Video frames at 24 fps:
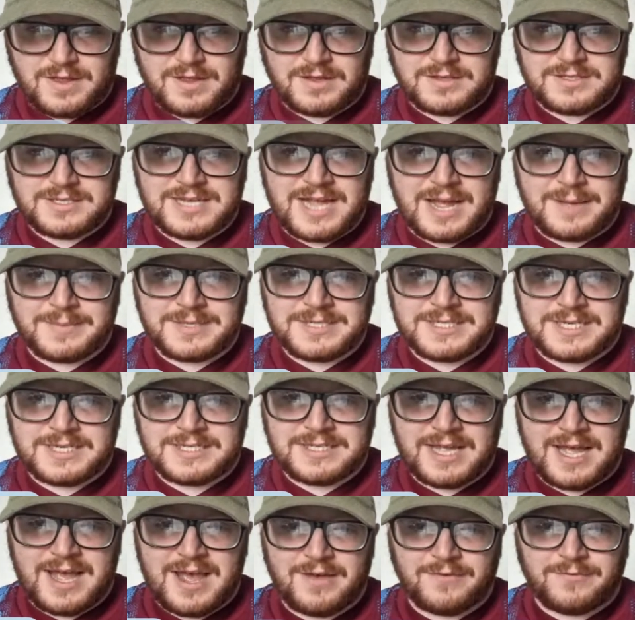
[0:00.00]
Simon says
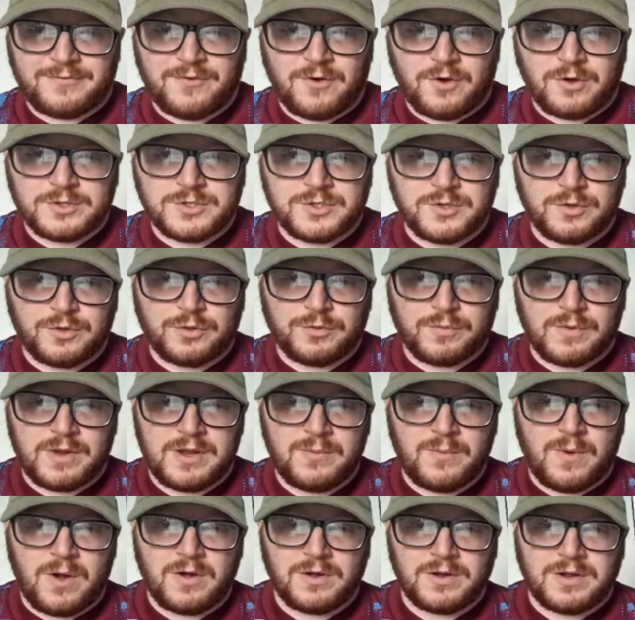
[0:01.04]
there
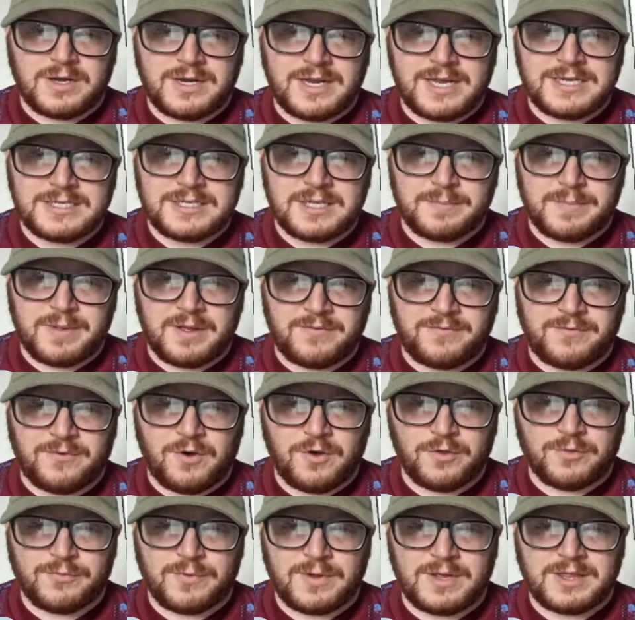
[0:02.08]
4-2-3-1 can easily be a
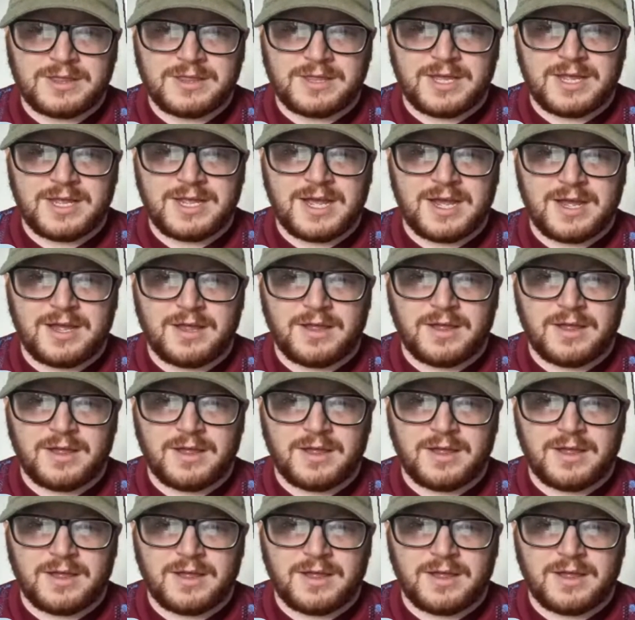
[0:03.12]
4-3-3.